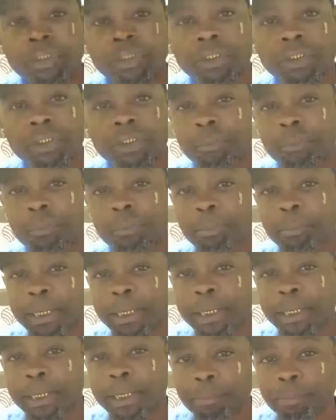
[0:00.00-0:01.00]
dealing with
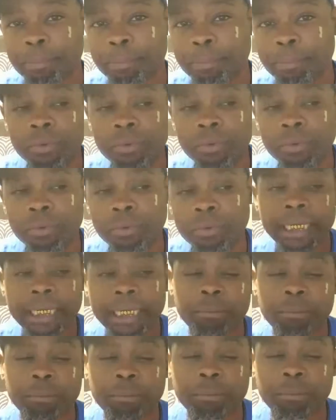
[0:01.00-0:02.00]
people
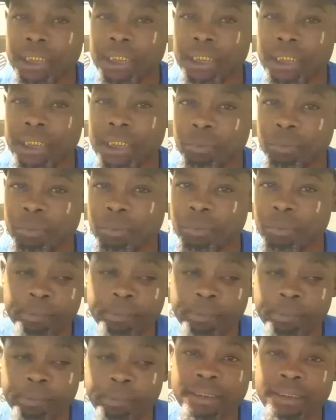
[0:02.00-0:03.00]
and when you're dealing with
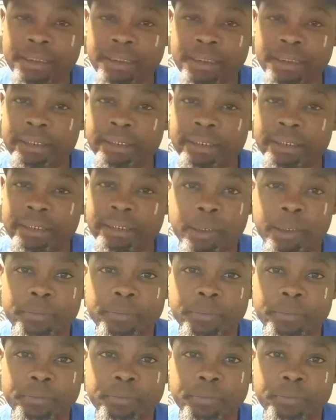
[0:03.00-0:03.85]
business and family.